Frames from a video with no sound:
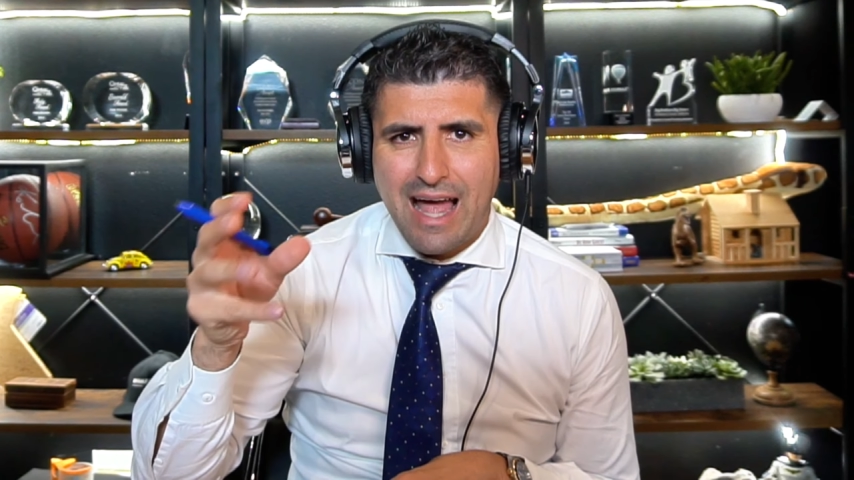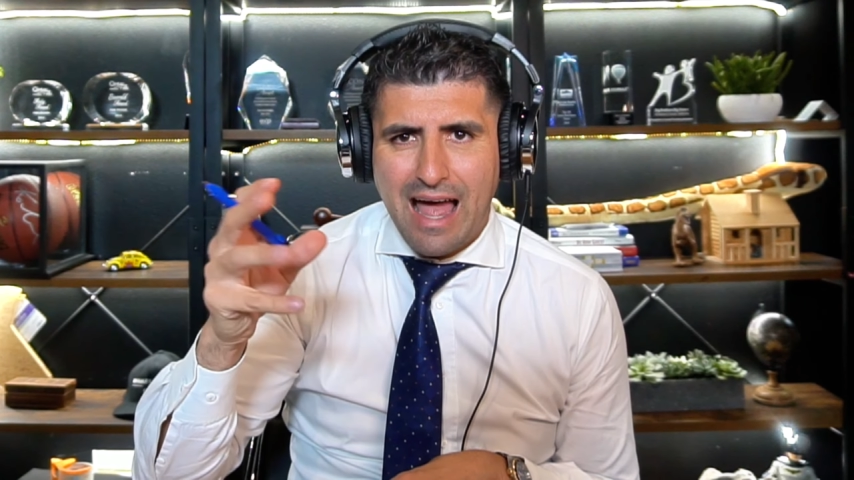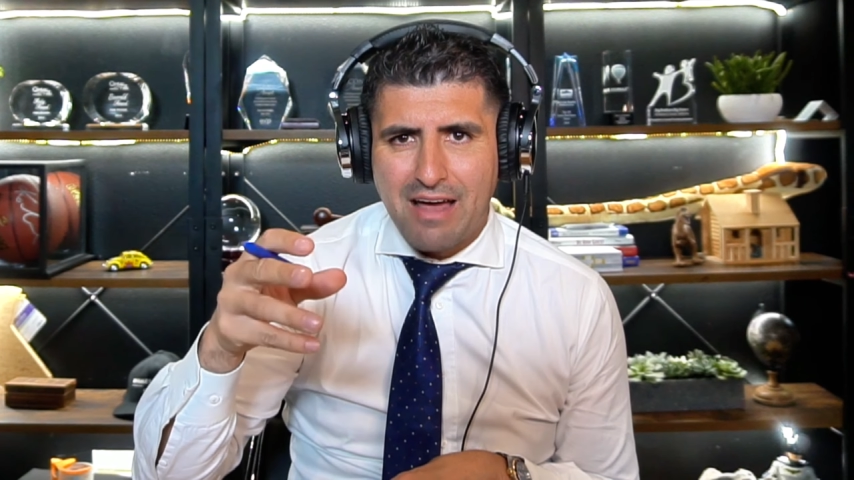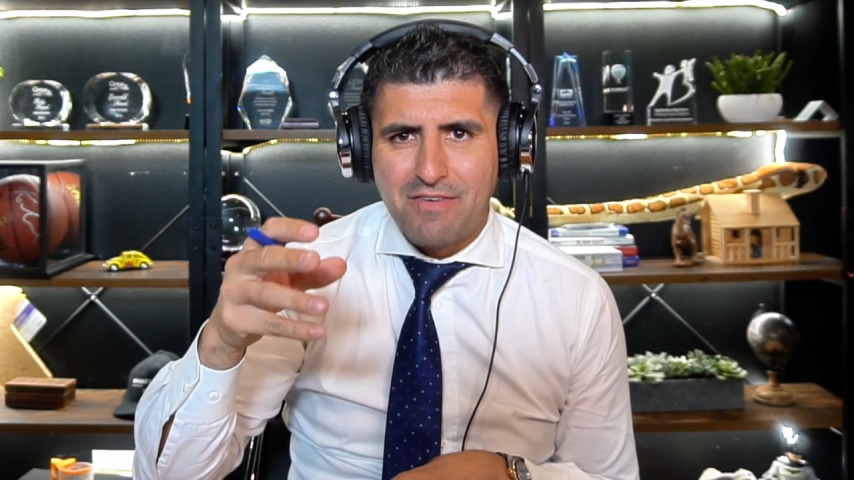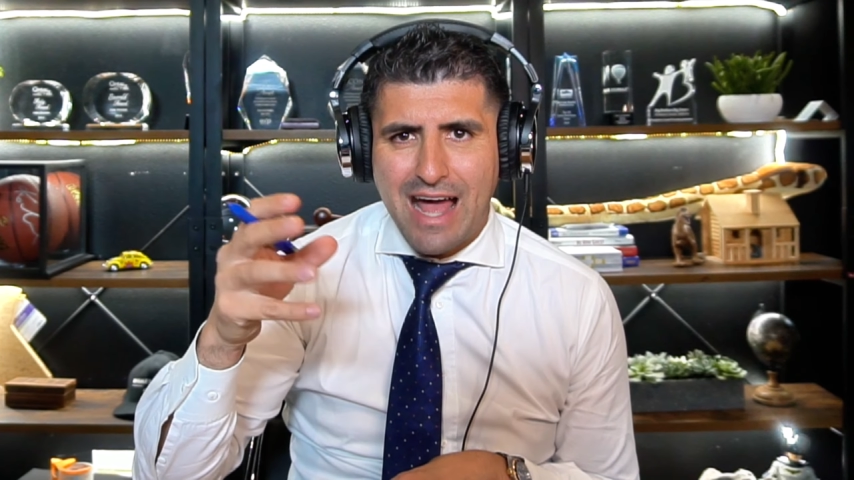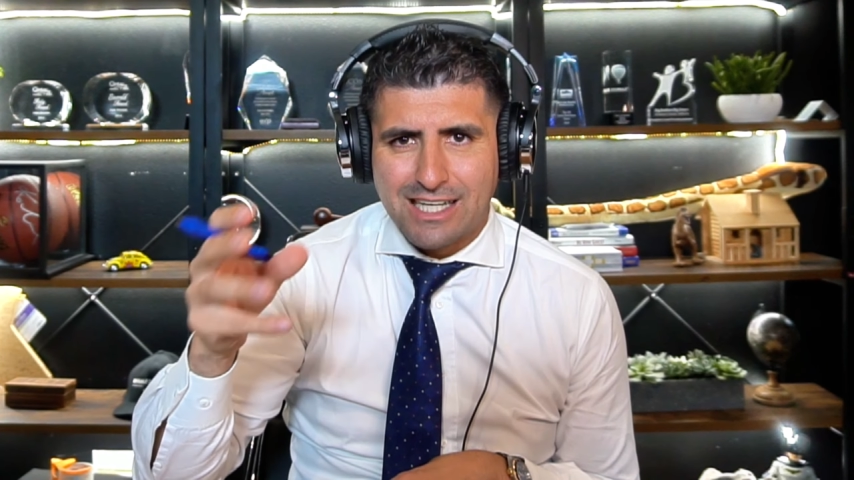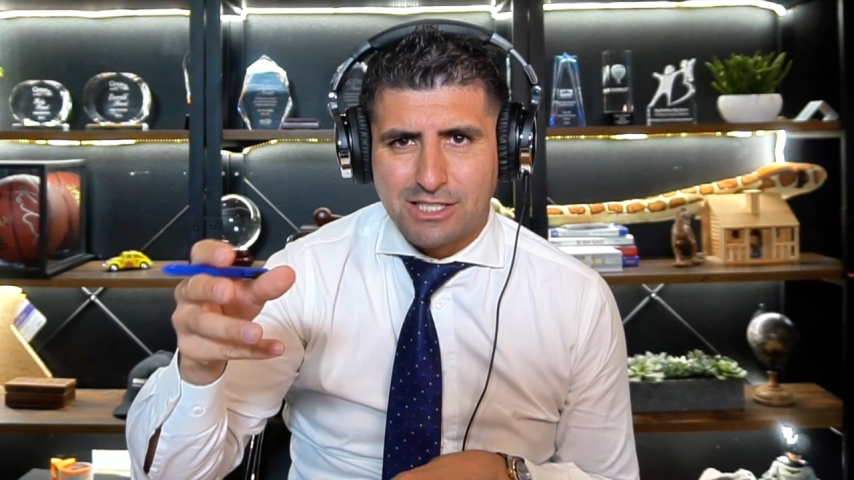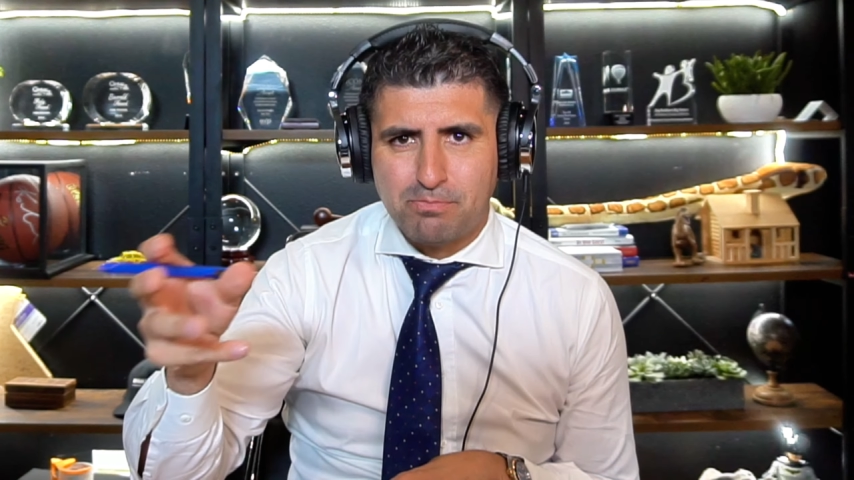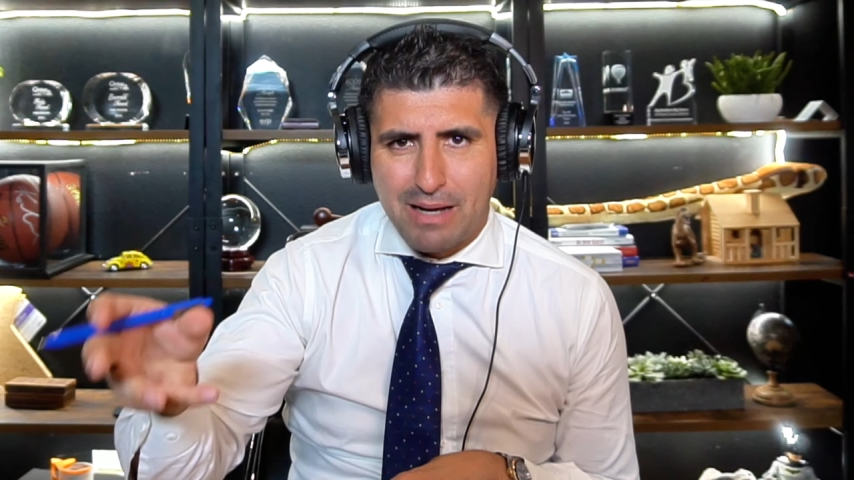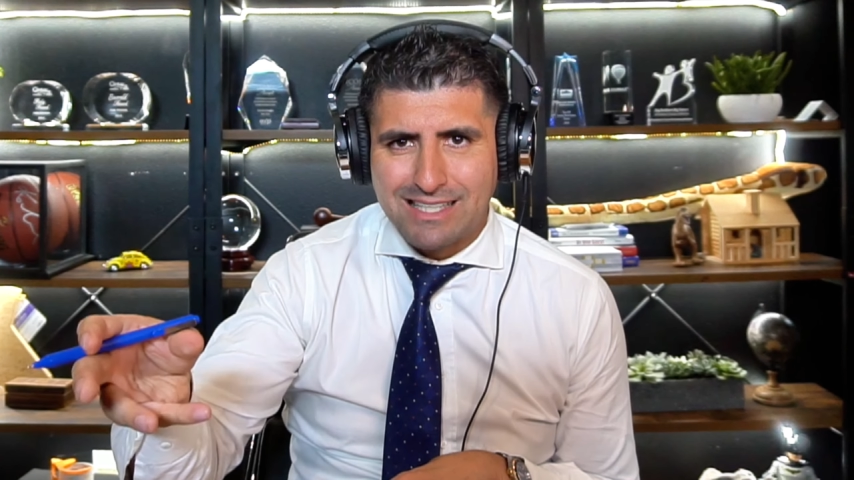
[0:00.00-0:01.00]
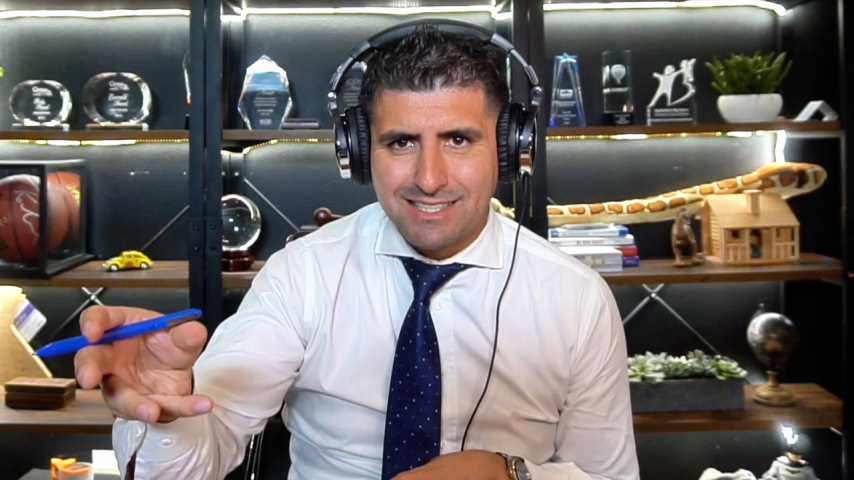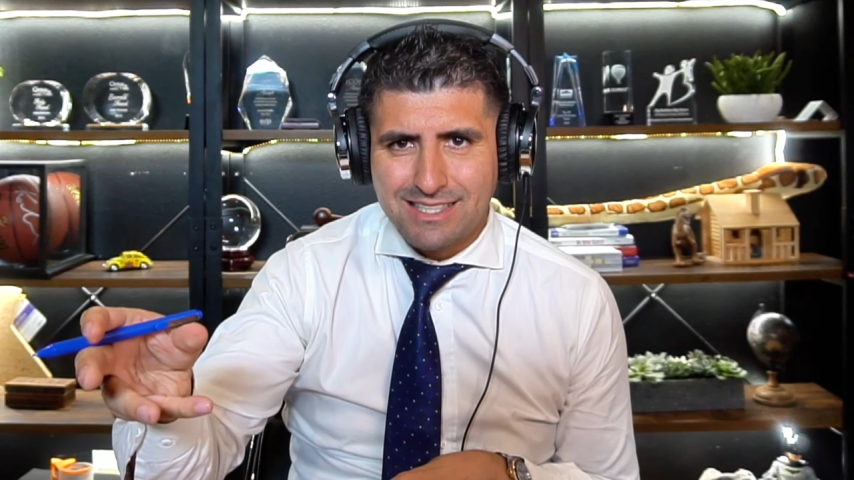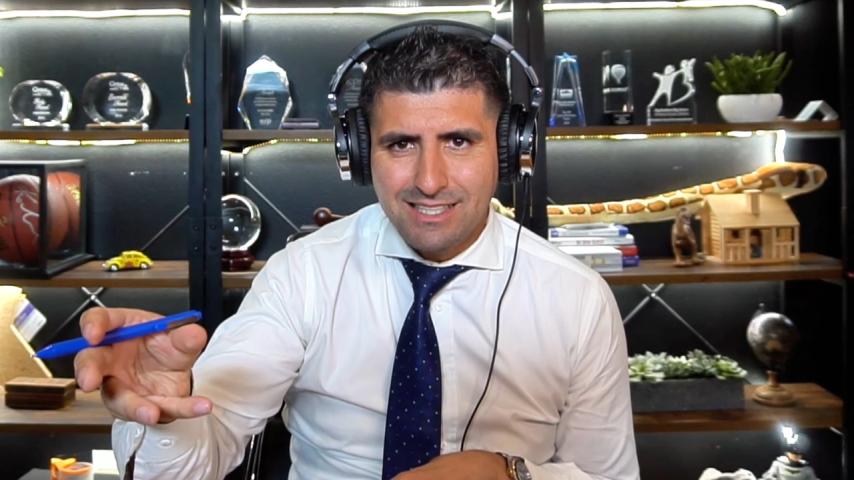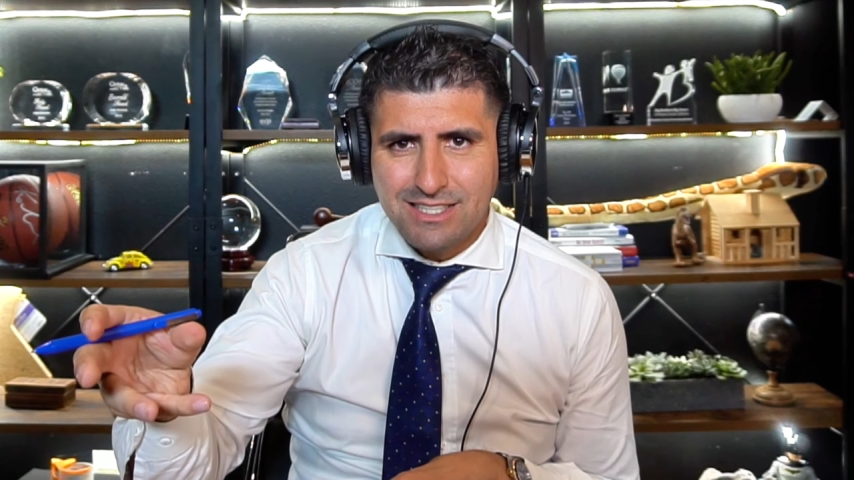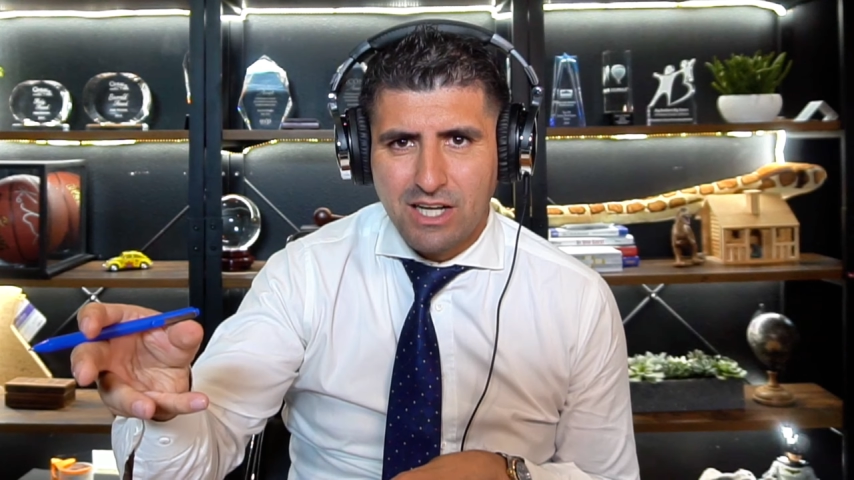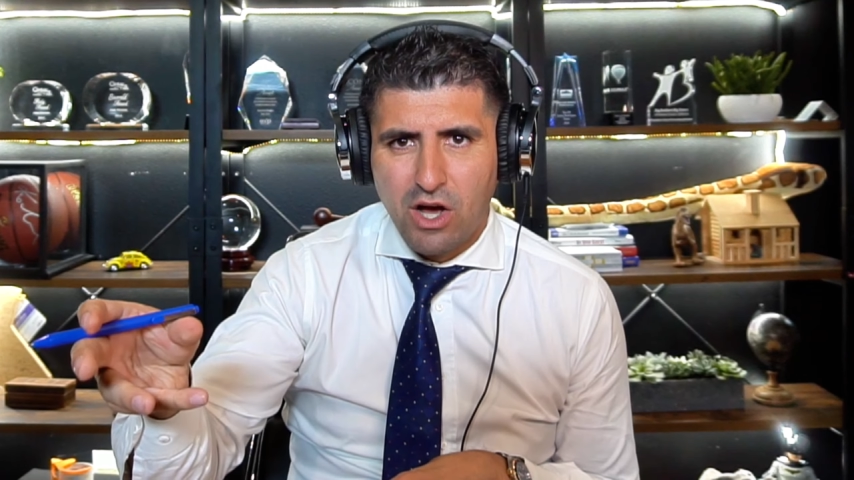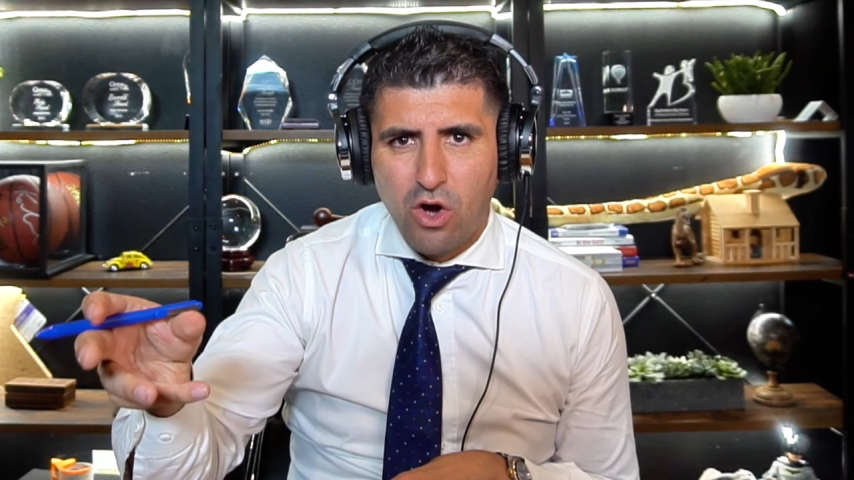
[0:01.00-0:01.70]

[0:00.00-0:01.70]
have asbestos,